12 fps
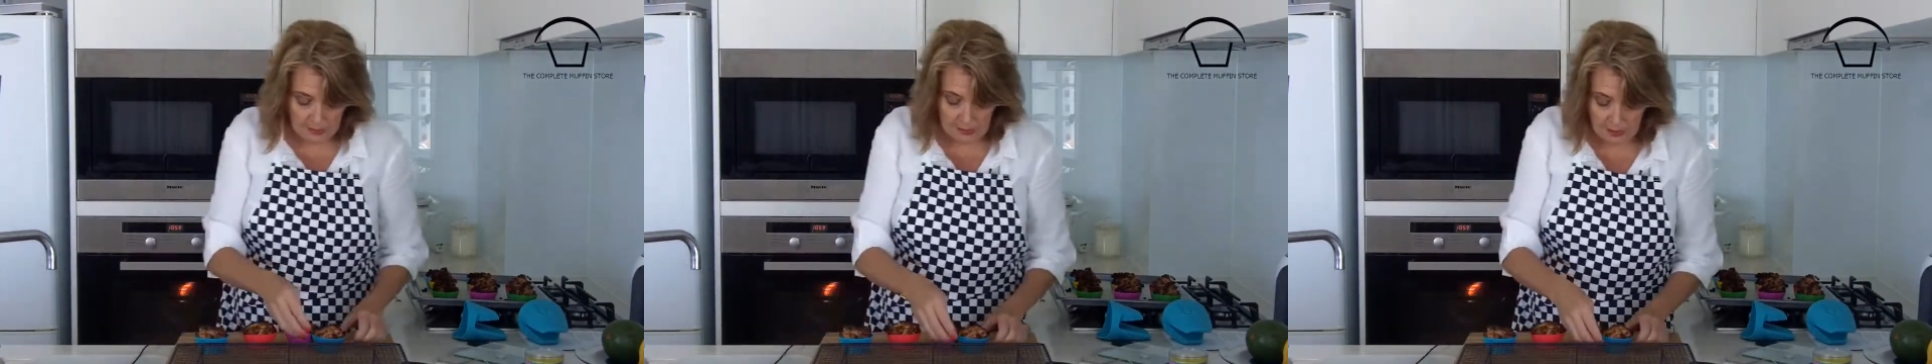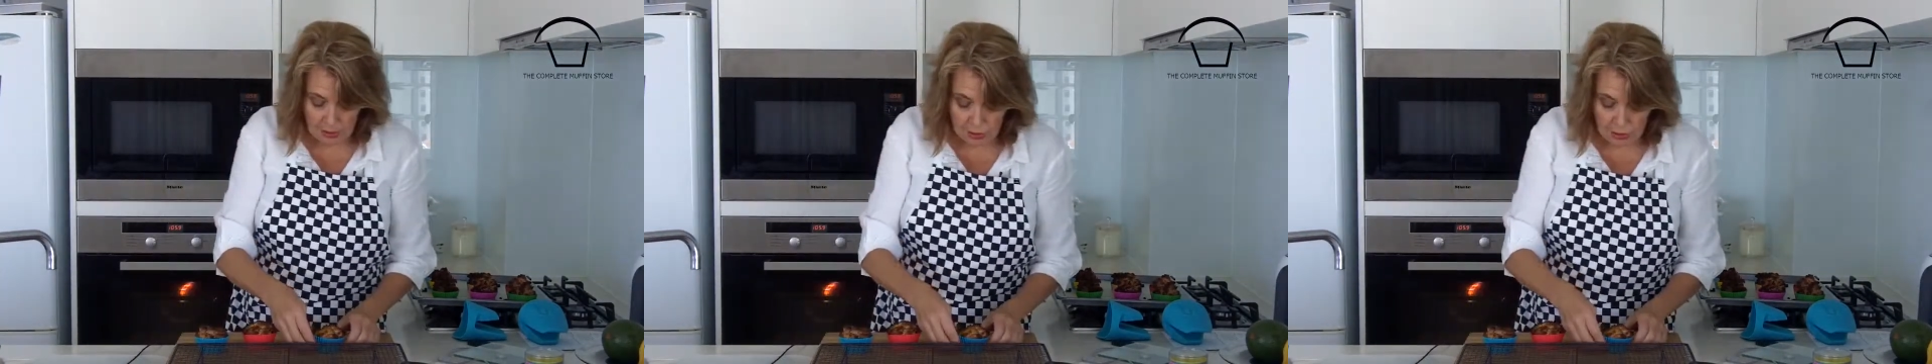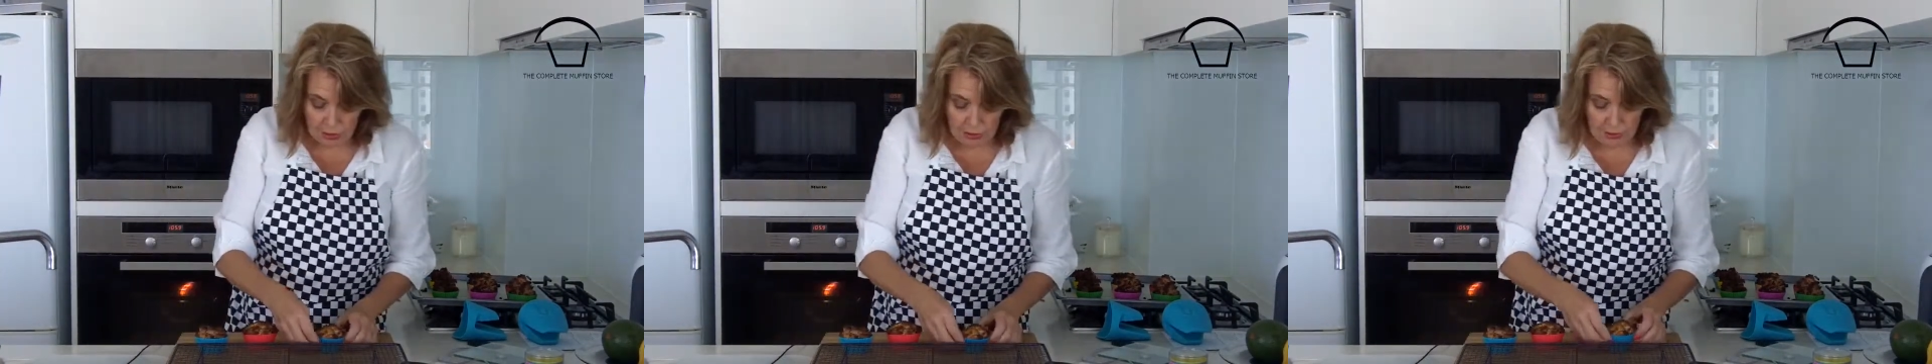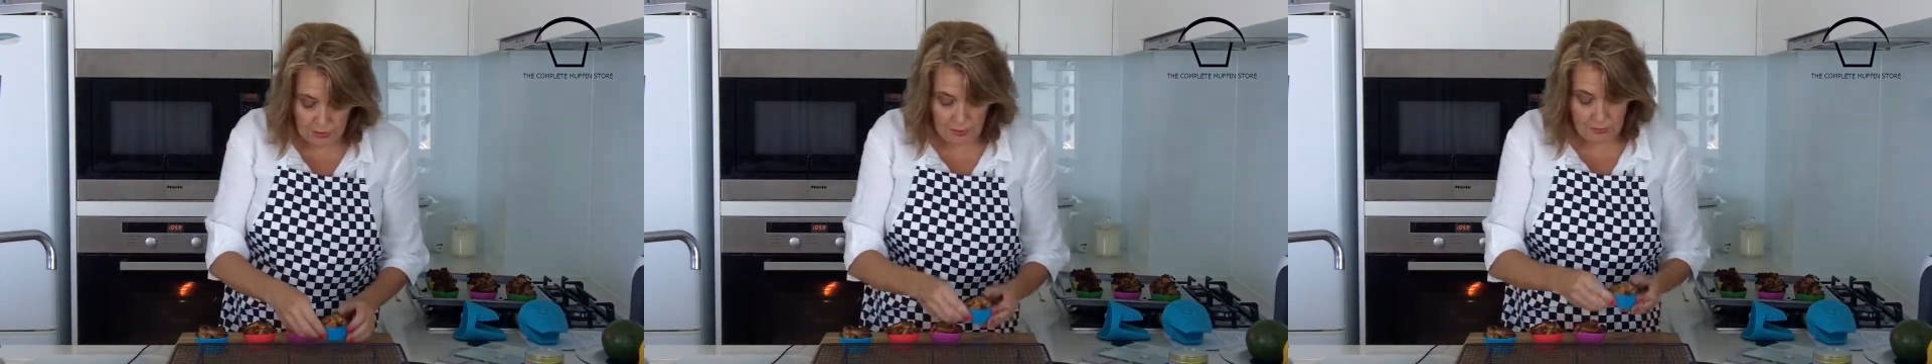just to show
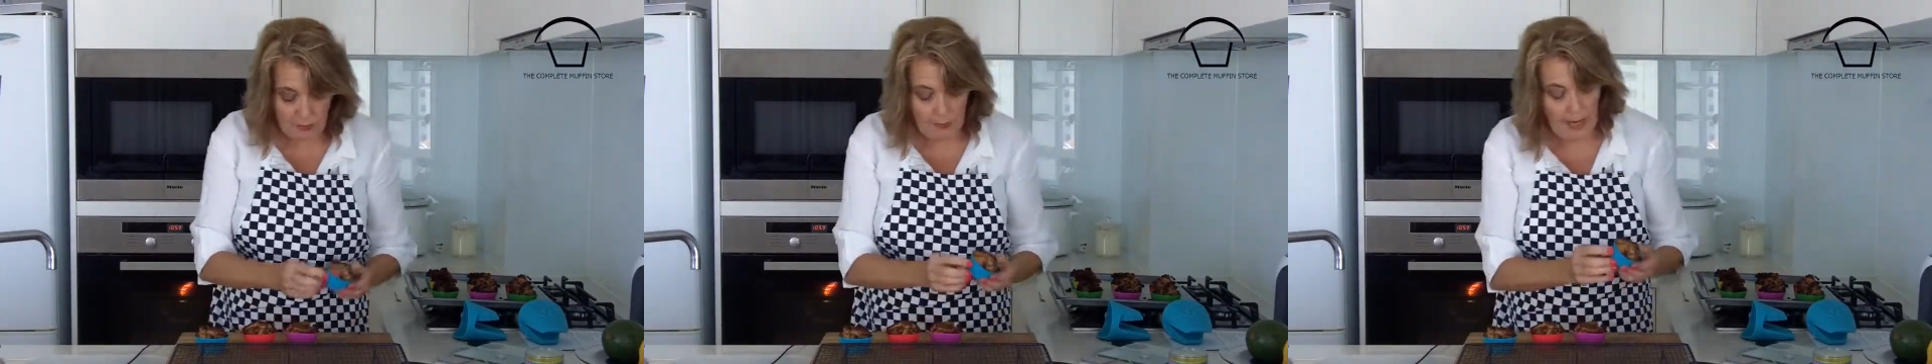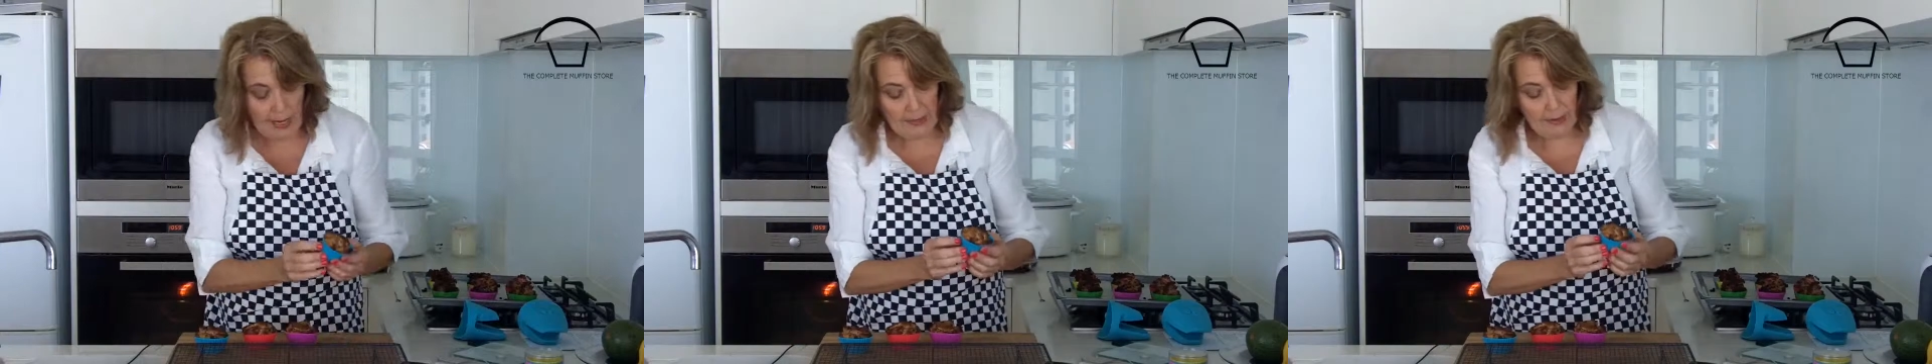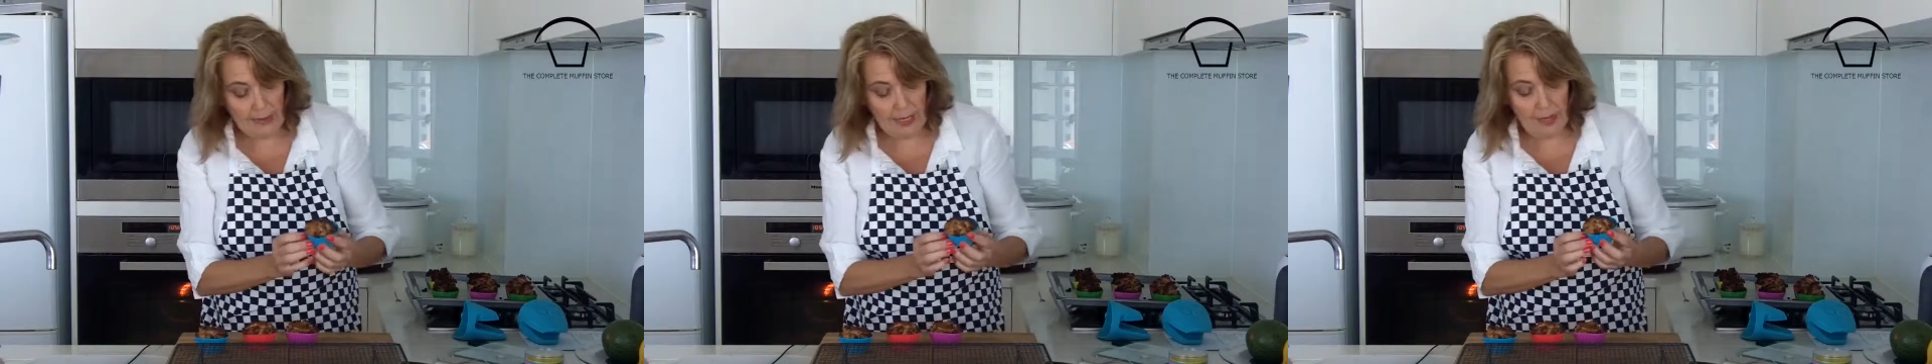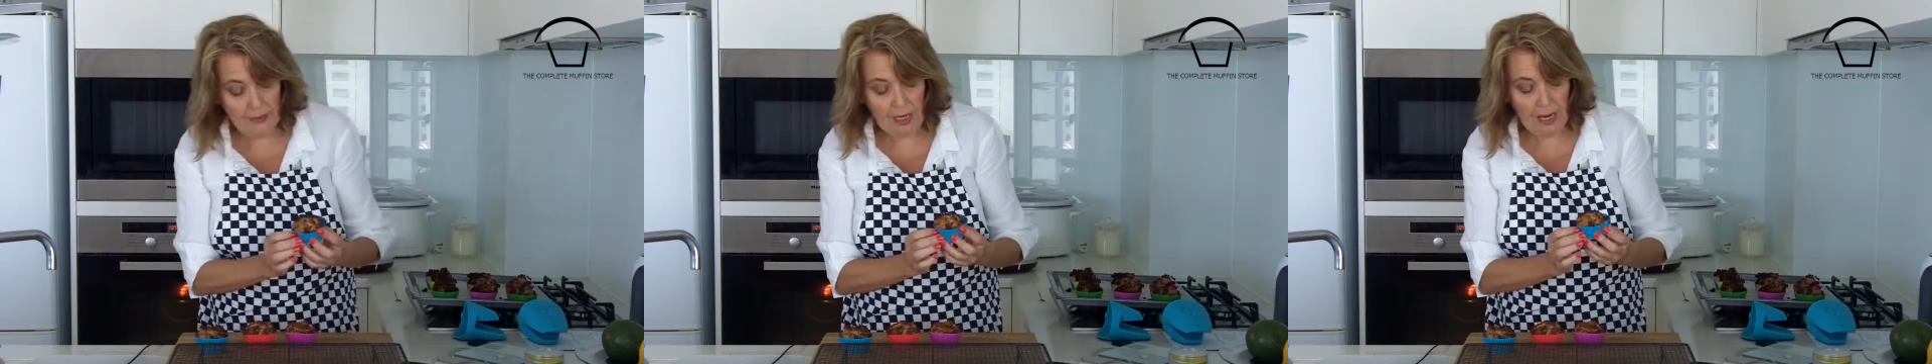you how
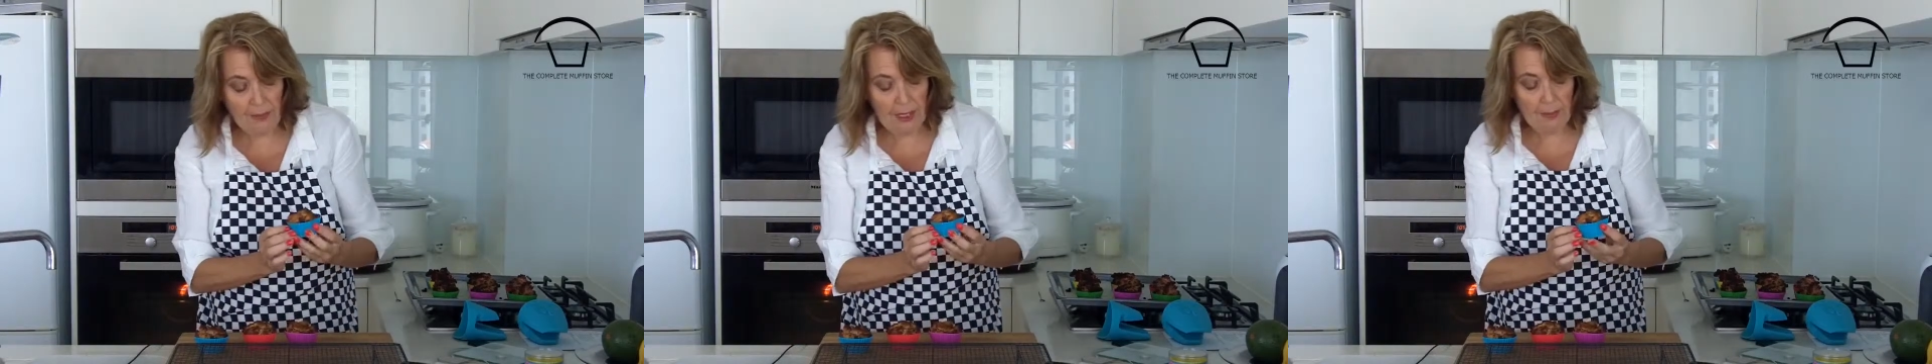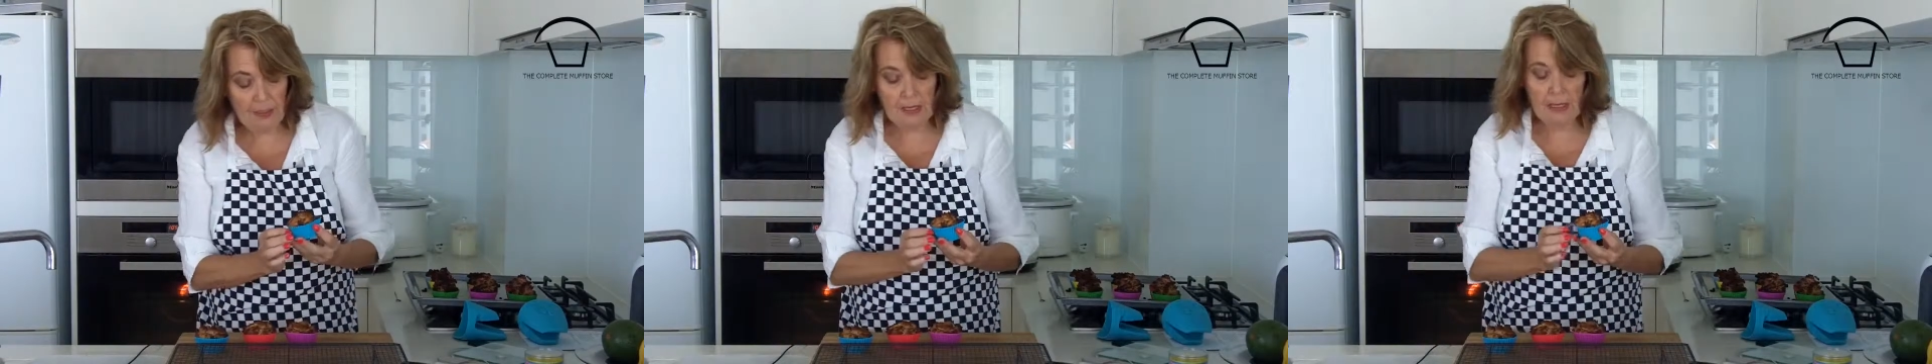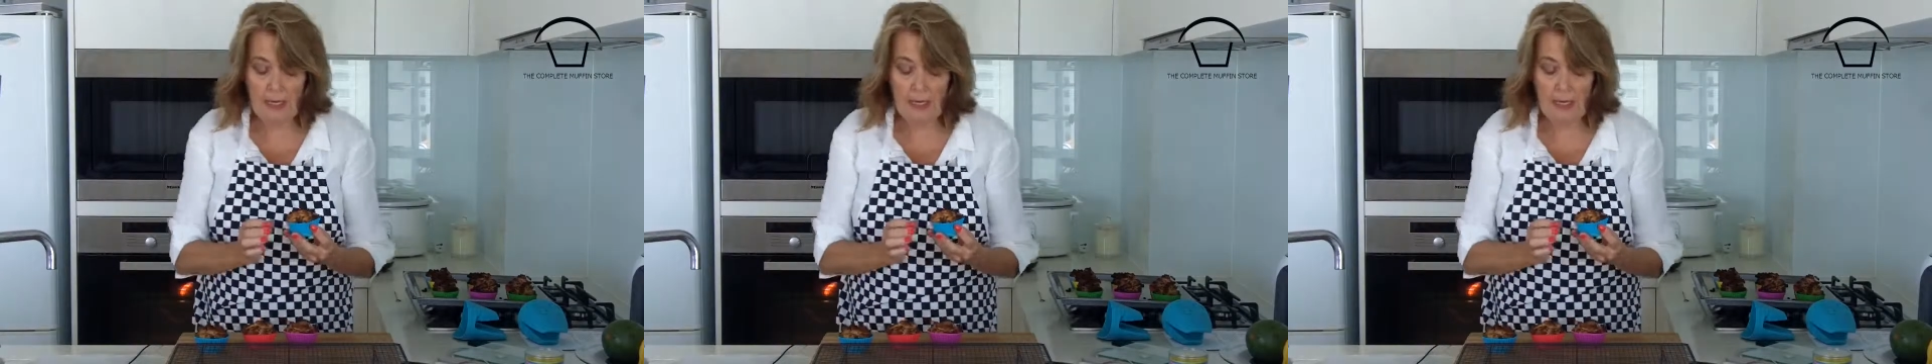they have come up